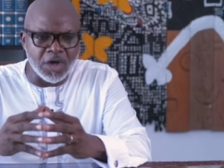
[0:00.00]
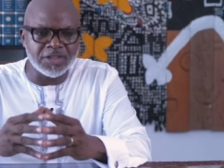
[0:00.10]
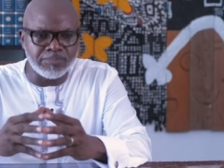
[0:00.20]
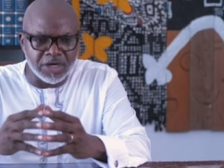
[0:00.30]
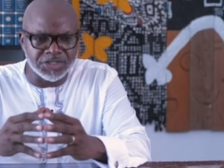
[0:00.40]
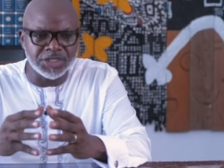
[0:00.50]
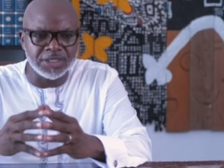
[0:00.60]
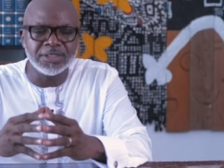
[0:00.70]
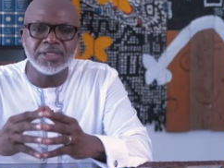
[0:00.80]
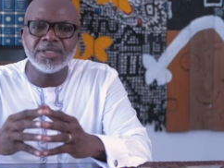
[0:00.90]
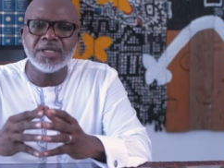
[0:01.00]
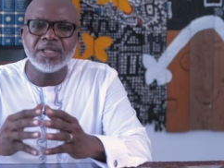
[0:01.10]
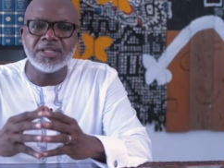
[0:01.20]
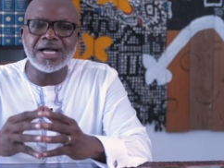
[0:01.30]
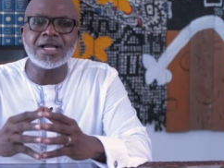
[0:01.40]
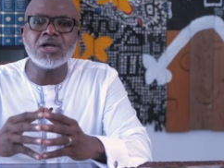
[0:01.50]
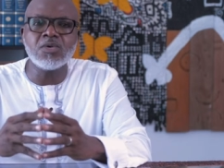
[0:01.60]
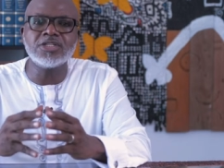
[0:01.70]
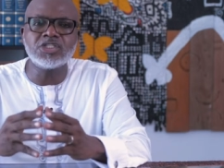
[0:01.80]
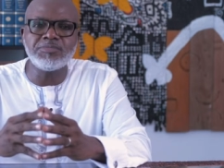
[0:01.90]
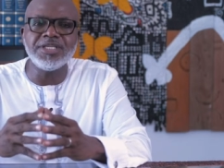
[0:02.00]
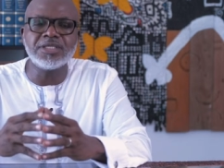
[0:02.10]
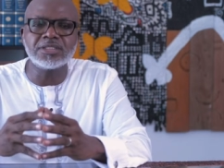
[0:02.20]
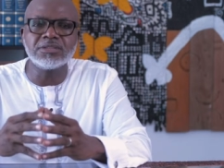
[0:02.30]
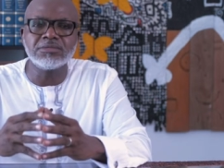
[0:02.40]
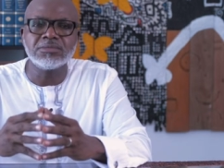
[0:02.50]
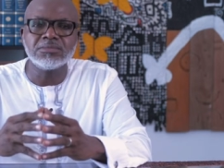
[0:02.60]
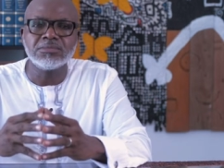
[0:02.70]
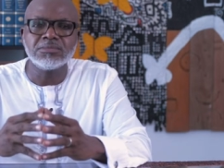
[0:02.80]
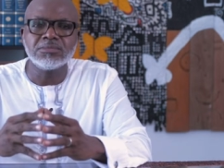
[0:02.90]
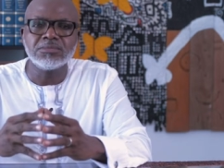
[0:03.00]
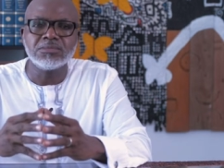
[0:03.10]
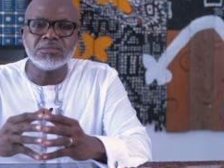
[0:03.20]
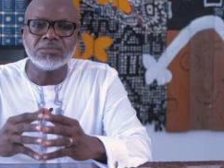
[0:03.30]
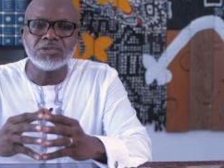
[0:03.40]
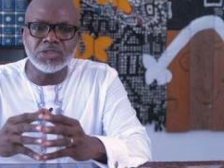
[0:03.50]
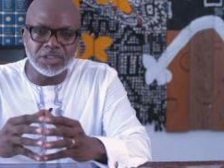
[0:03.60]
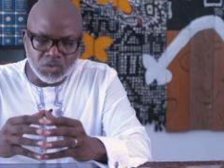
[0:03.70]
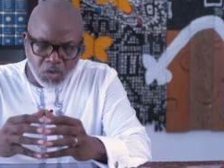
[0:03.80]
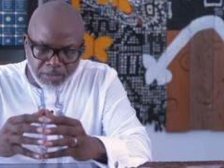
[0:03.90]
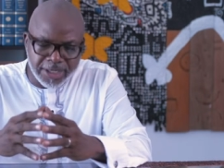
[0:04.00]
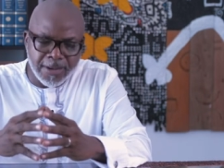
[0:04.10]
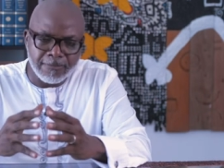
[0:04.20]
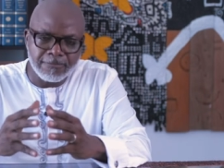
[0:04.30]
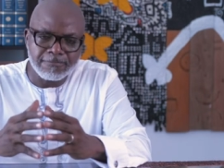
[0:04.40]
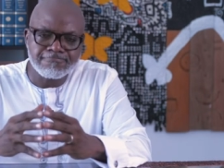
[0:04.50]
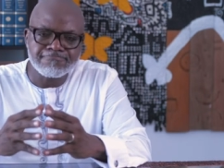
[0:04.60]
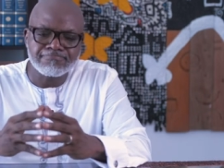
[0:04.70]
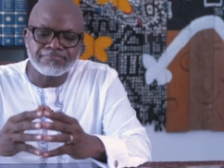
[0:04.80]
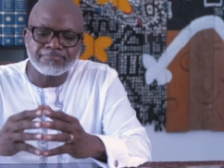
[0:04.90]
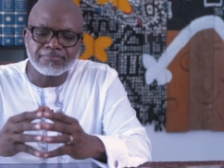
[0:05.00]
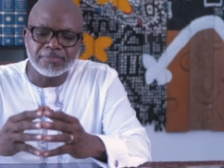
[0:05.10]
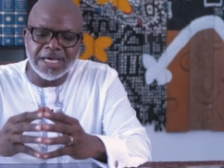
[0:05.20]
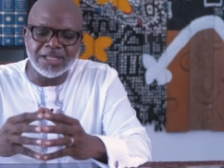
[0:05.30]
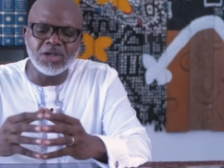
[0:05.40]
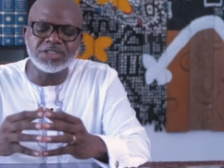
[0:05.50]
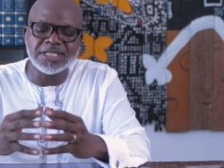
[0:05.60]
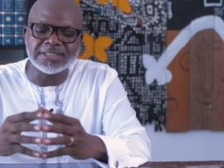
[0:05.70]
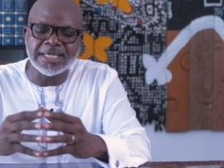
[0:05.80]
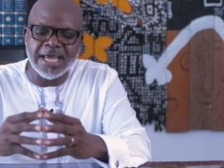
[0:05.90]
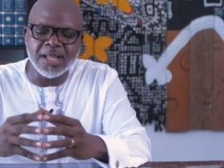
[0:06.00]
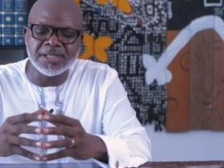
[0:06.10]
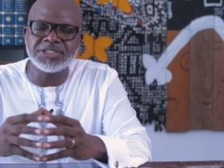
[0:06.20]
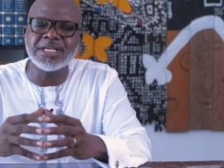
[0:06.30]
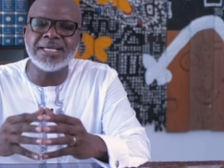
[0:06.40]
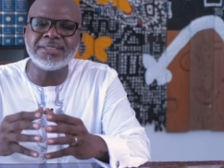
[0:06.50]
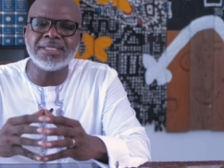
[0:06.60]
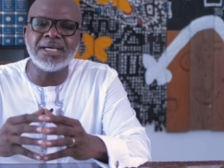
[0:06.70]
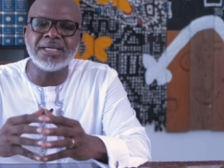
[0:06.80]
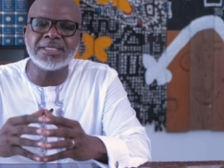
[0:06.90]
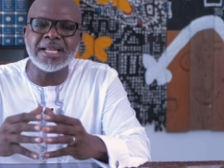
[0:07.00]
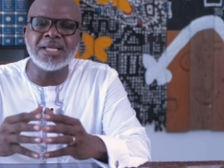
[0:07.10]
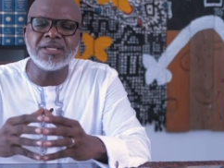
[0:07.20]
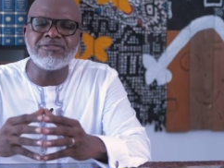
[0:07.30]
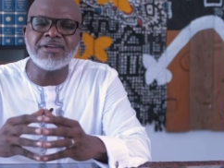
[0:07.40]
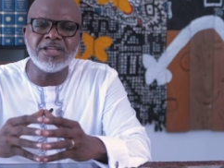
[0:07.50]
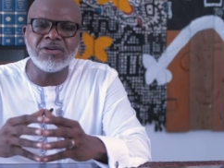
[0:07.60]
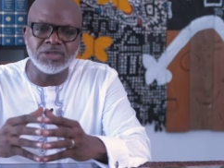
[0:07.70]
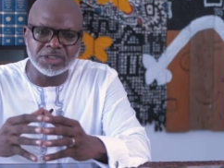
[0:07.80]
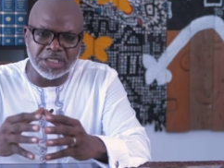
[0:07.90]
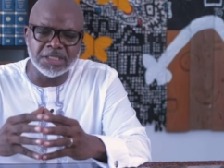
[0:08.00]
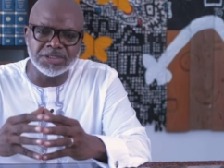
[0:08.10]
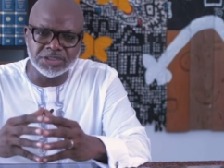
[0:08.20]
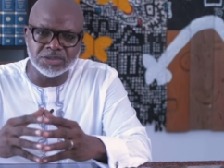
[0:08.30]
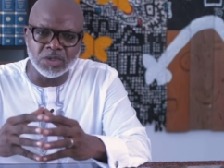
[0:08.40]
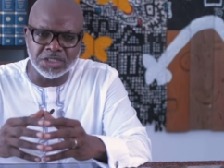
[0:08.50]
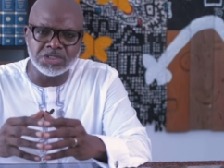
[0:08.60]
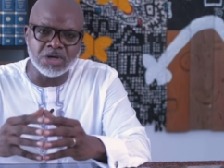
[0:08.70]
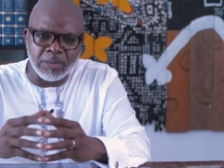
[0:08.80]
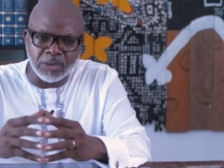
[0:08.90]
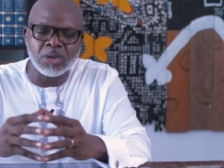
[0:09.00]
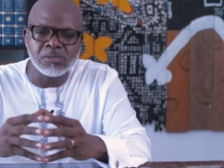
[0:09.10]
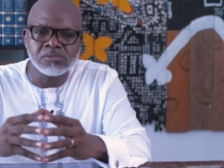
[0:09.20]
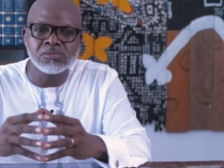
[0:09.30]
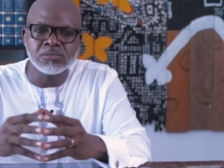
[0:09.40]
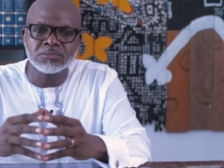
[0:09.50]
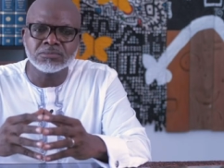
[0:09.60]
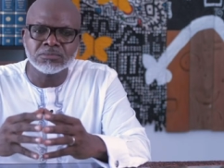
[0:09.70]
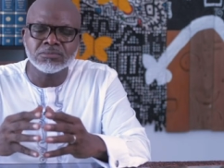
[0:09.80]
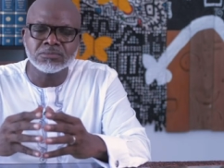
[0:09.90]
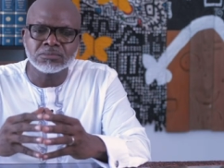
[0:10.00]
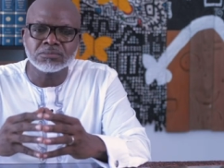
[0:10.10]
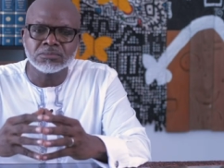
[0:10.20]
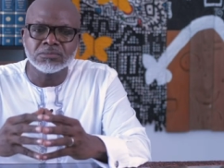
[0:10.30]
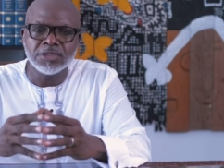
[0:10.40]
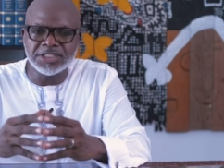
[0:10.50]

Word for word: other person that can go and speak to this woman? And the Lord said to Kenneth, He said, uh, Kenneth, if any of your sons was in trouble, is